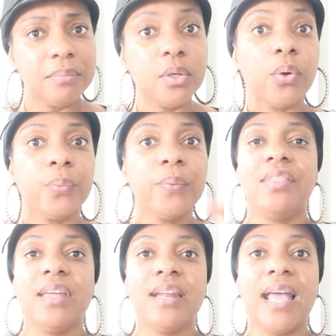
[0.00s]
No,
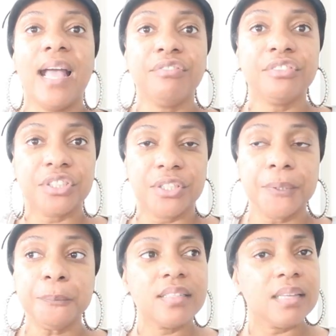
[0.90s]
then after,
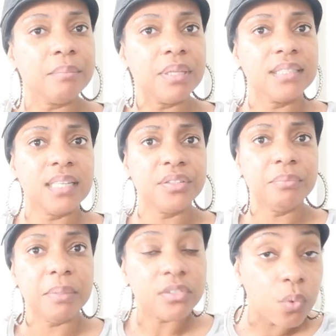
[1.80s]
something said to
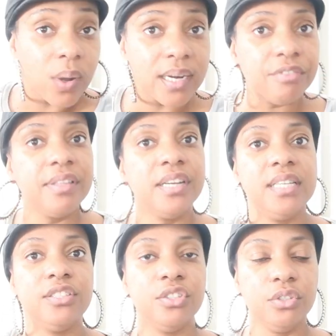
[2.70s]
me, so what if they
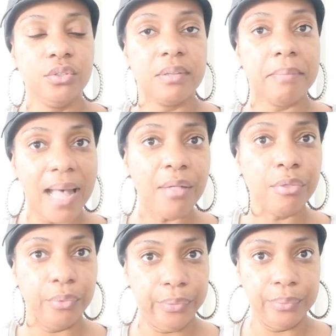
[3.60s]
need to use the
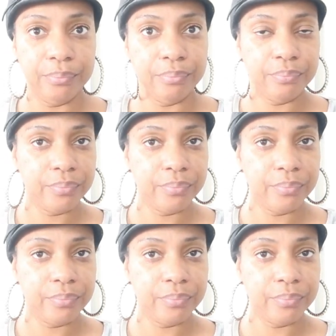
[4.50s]
bathroom?